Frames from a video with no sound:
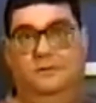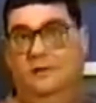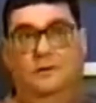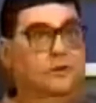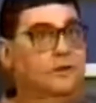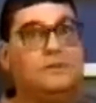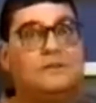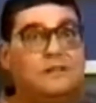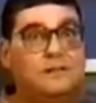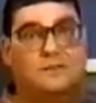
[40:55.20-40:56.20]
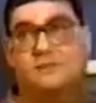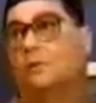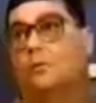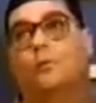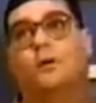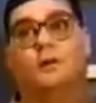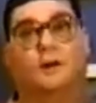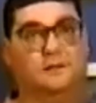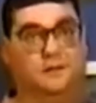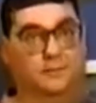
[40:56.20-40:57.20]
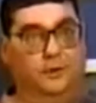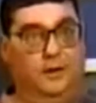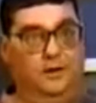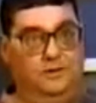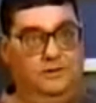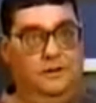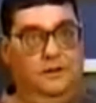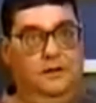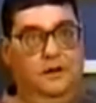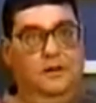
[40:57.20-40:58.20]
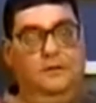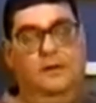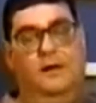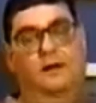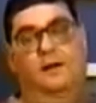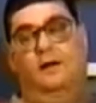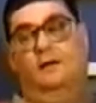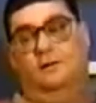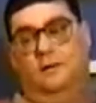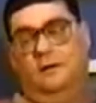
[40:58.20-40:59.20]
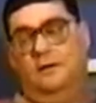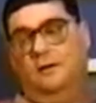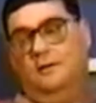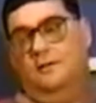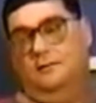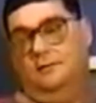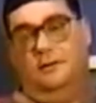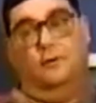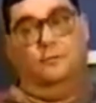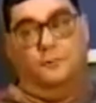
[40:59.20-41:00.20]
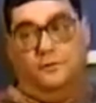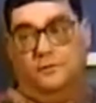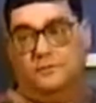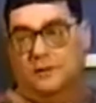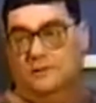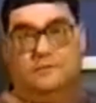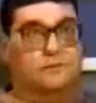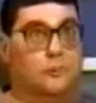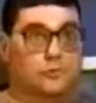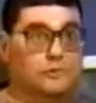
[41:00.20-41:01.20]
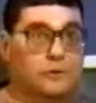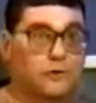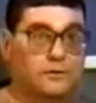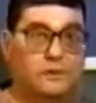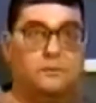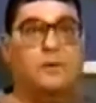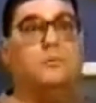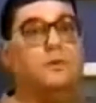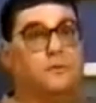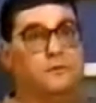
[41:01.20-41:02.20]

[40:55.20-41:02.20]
that they don't even see this. They don't realize the implications. And they don't view themselves as, quote, servants of the people. They